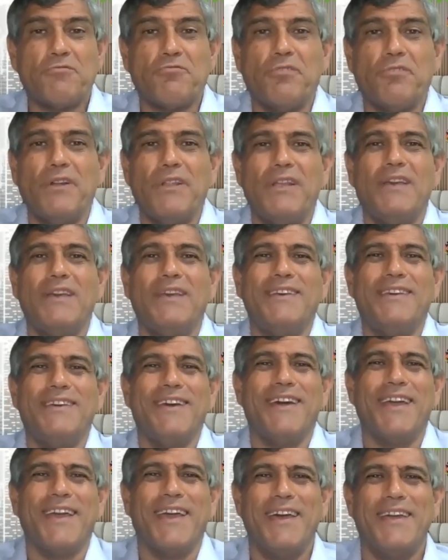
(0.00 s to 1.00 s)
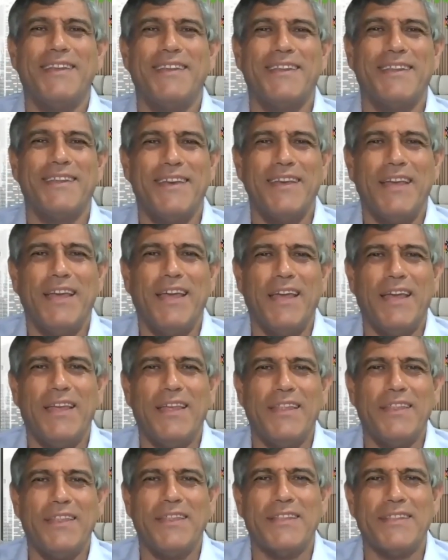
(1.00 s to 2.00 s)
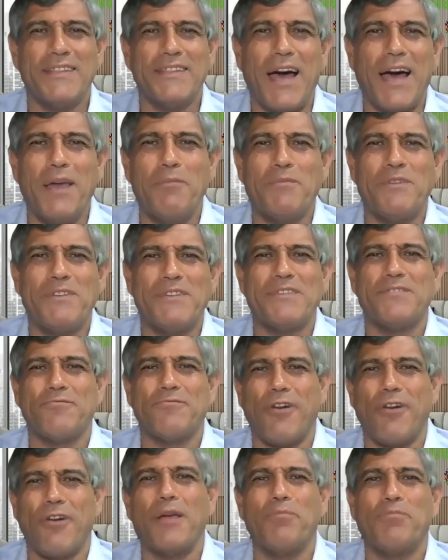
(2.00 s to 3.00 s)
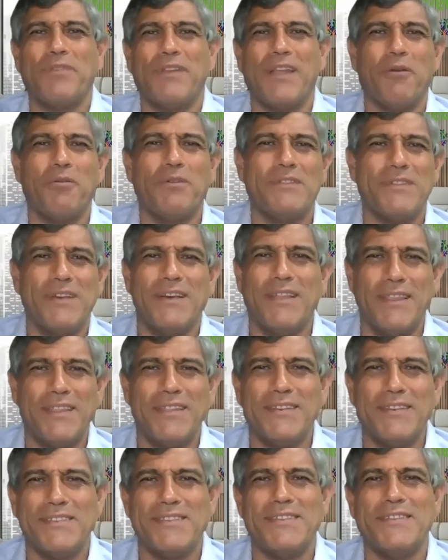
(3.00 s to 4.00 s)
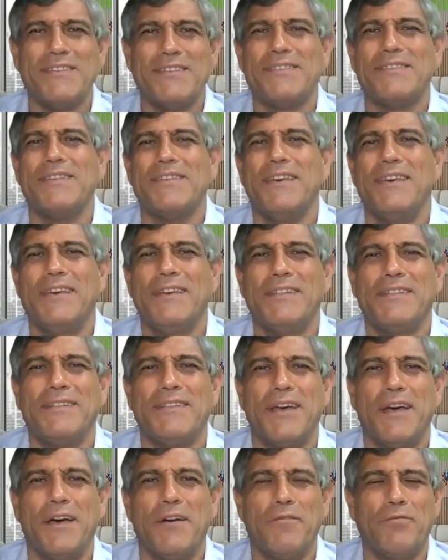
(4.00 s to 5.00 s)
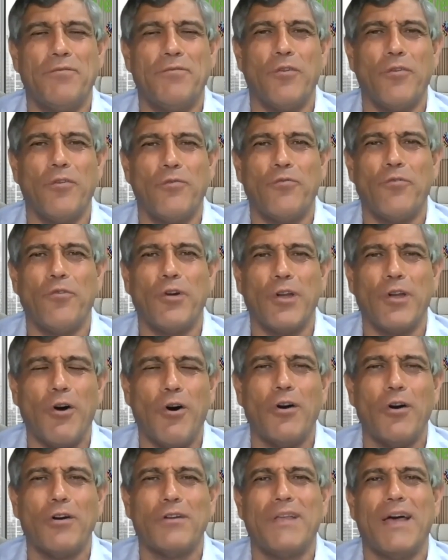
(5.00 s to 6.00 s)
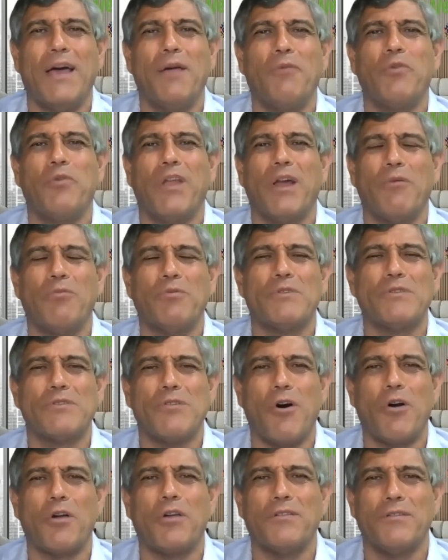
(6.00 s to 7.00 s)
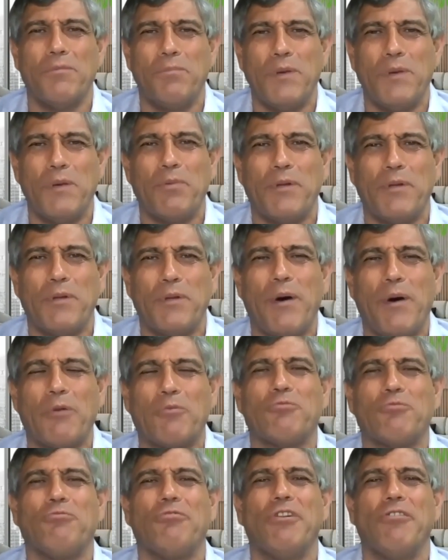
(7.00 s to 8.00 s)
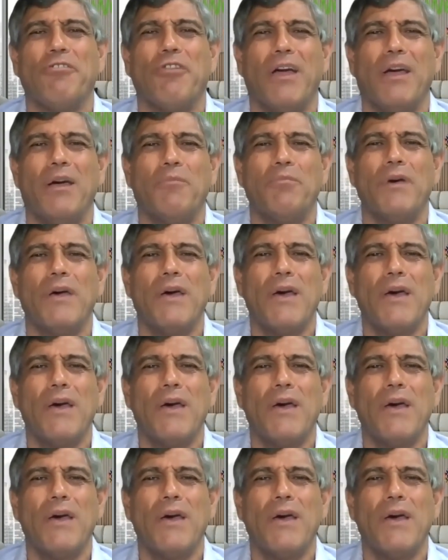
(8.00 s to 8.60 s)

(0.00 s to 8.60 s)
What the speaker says: really, again, the time is ripe now. This is it. For a long time, when I was talking to people about ReRAM,